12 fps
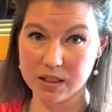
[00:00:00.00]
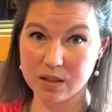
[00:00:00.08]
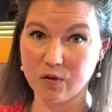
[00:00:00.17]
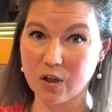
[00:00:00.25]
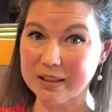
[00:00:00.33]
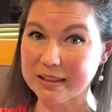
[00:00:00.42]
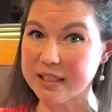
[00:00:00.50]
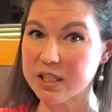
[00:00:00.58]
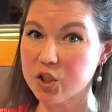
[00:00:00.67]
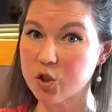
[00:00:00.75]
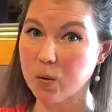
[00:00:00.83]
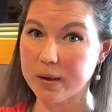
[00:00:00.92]
for at
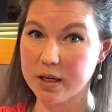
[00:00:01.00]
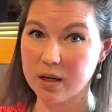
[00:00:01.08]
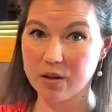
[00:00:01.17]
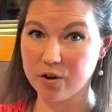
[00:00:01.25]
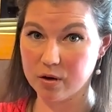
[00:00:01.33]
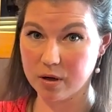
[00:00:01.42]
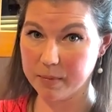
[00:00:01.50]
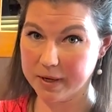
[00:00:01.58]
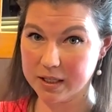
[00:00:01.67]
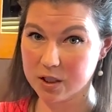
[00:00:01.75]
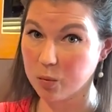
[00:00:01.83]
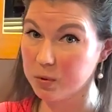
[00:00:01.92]
least 20 to 30
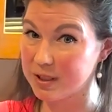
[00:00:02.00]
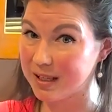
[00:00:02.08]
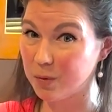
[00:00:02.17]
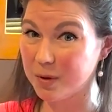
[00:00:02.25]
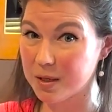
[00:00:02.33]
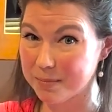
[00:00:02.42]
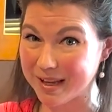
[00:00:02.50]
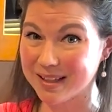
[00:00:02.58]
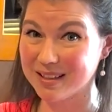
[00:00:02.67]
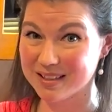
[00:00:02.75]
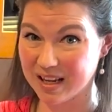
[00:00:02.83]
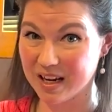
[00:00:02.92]
minutes. Almost like when you make
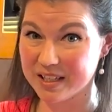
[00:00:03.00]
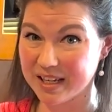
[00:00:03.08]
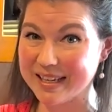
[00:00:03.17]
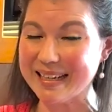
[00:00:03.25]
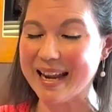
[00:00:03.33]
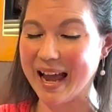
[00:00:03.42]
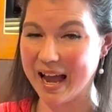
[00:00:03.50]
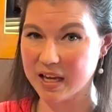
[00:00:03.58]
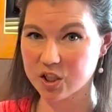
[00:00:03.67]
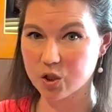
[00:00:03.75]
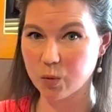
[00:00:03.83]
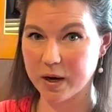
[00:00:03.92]
lasagna, it
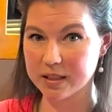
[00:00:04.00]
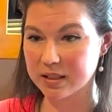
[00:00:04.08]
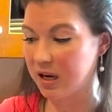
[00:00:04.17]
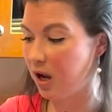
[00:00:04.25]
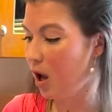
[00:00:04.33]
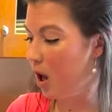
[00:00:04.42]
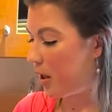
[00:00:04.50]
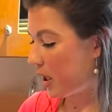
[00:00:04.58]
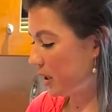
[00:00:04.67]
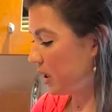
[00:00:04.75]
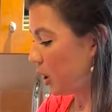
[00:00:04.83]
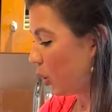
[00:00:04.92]
has to rest
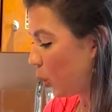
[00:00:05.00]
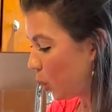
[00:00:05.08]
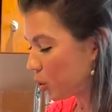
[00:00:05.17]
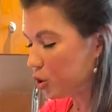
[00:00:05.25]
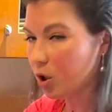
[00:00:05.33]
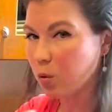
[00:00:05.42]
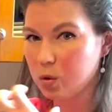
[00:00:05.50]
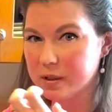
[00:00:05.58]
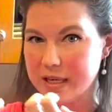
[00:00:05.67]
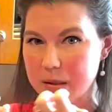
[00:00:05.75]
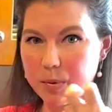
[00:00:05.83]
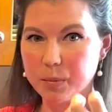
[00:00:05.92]
because the orzo will
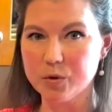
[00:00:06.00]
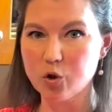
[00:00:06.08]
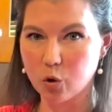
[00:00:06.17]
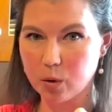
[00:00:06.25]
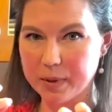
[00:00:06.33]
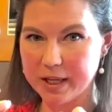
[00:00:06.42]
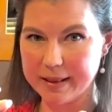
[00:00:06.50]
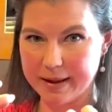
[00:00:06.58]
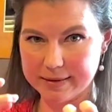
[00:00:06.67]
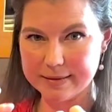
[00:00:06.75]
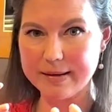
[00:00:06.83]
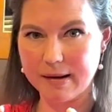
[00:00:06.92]
keep absorbing
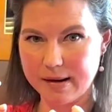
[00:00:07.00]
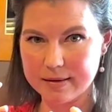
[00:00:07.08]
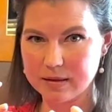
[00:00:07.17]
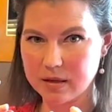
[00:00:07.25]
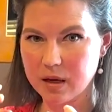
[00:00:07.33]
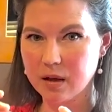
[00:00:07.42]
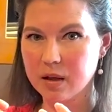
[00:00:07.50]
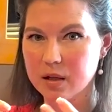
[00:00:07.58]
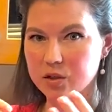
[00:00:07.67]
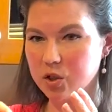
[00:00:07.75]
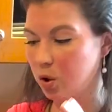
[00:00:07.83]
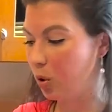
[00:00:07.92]
that sauce.
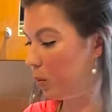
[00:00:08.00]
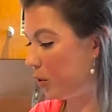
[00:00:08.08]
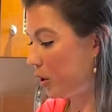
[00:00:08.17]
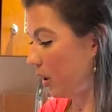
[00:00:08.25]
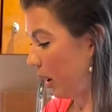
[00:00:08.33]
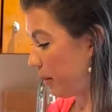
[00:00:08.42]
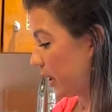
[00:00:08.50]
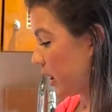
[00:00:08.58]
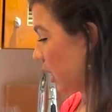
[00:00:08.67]
So I'm gonna